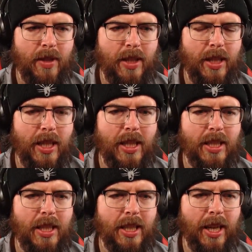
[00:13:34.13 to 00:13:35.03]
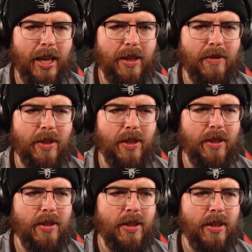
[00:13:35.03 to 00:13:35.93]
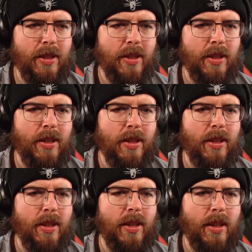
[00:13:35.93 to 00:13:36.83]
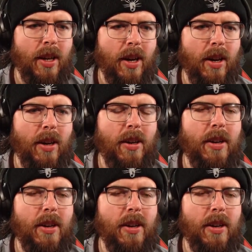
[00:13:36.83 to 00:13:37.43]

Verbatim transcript: There's the cave, dude. Ah,